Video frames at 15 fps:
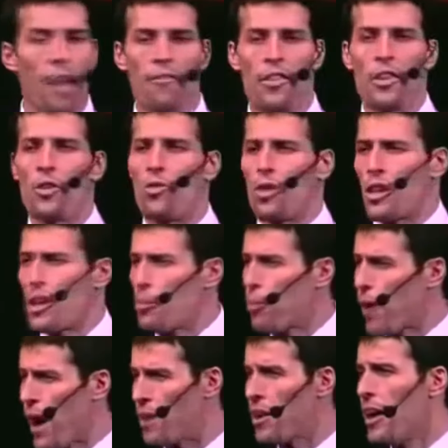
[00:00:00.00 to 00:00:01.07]
I'm feeling really
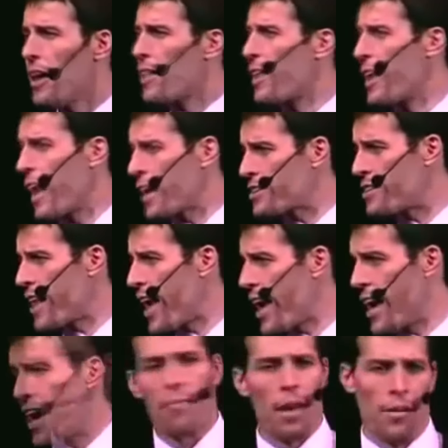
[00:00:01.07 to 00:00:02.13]
proud. The next
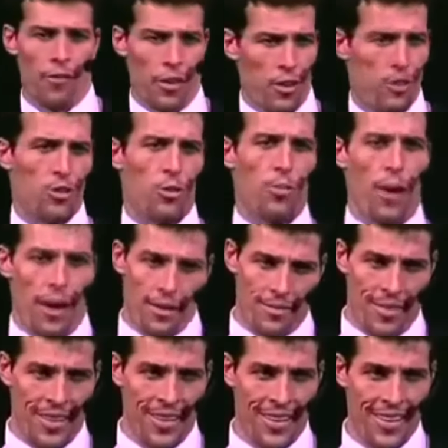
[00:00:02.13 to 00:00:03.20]
day, I'm not feeling so proud.
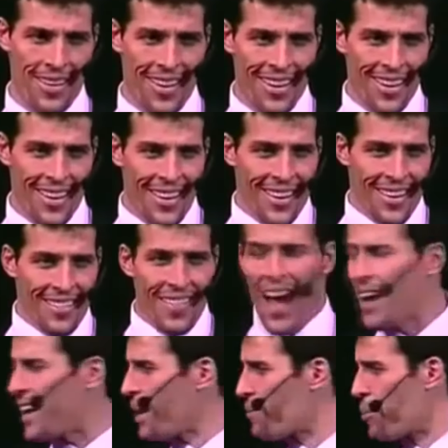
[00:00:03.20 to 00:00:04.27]

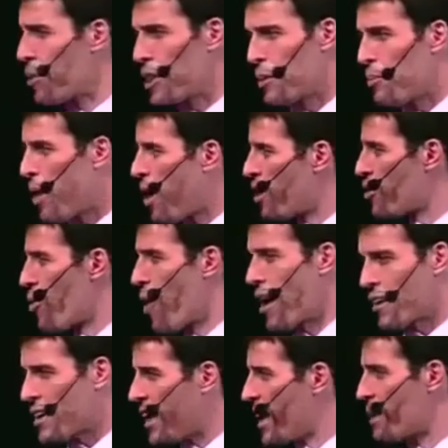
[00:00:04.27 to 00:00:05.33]
I keep putting the ball in the
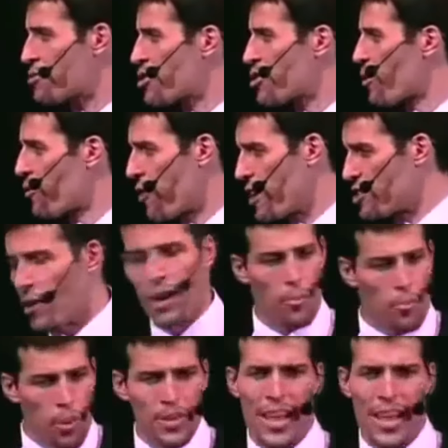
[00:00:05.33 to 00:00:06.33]
water again. I'm so frustrated.